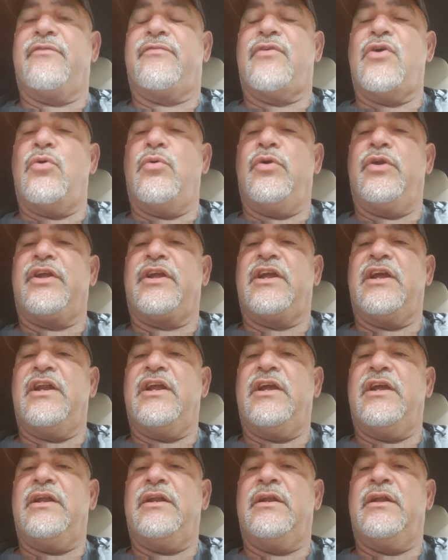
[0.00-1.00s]
forward to get
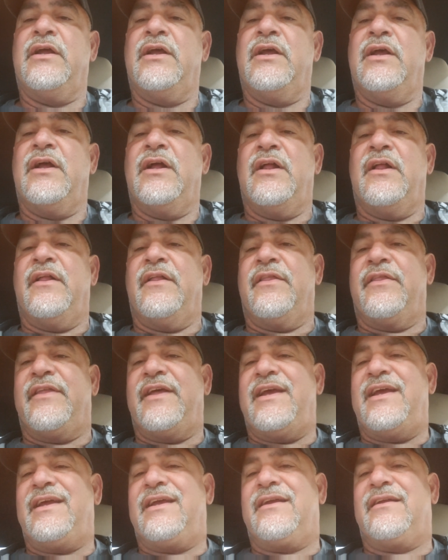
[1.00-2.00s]
in,
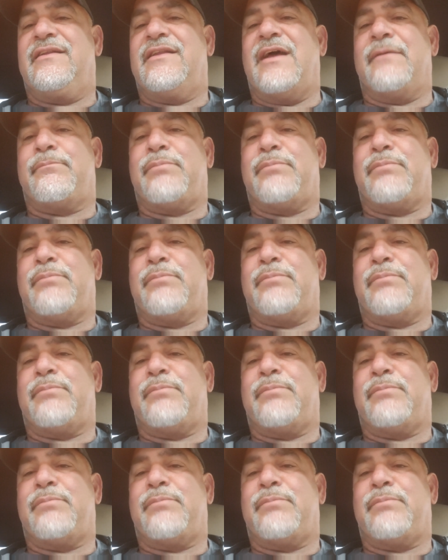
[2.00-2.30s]
that